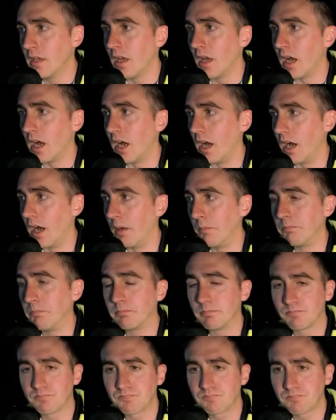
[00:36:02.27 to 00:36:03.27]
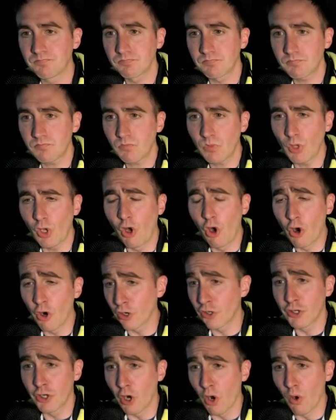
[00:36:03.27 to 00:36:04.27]

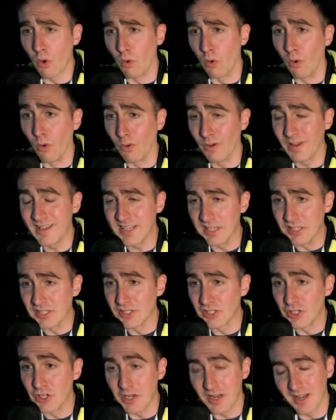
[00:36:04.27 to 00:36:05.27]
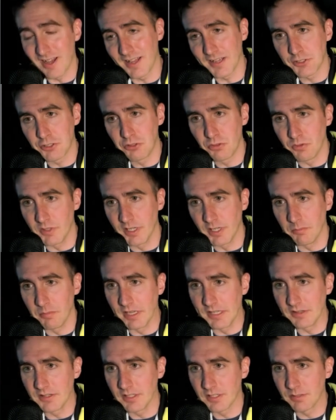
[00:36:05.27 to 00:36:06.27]
Our goal is not to
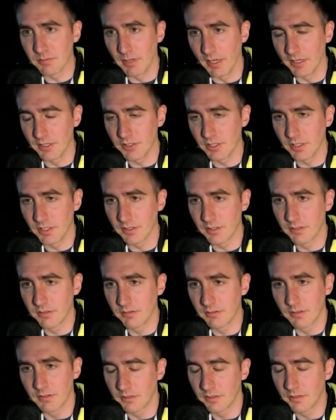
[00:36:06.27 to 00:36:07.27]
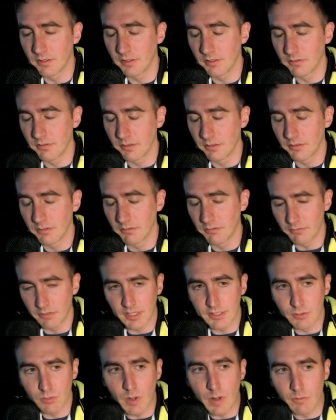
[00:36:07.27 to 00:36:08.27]
intubate this patient. Well,
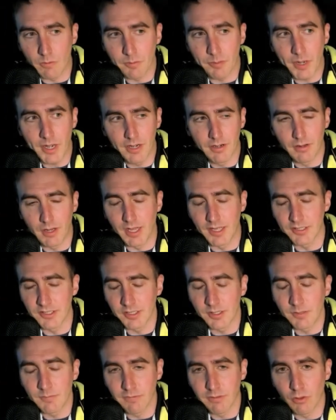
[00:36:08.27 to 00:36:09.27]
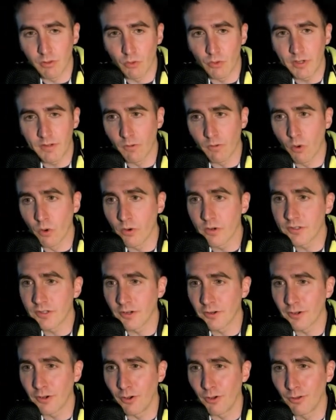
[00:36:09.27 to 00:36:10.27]
that's why we're paralyzing them, Floyd. Of course,
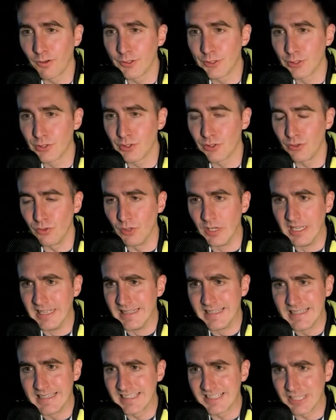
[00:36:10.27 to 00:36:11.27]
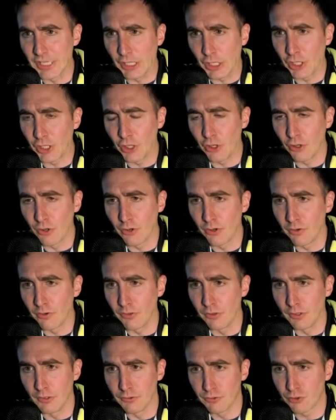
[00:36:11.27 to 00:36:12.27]
our goal is to secure
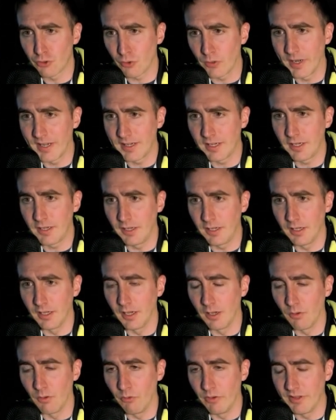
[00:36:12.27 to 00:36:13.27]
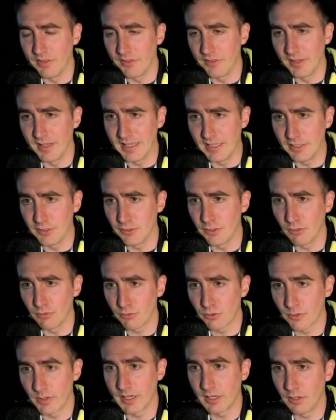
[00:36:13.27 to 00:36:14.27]
the trachea with an
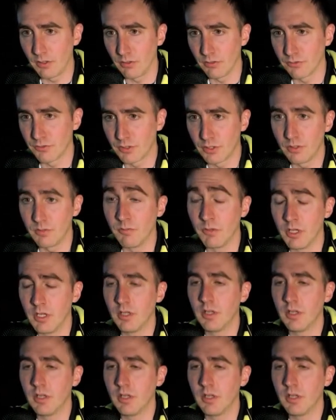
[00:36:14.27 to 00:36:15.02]
endotracheal tube.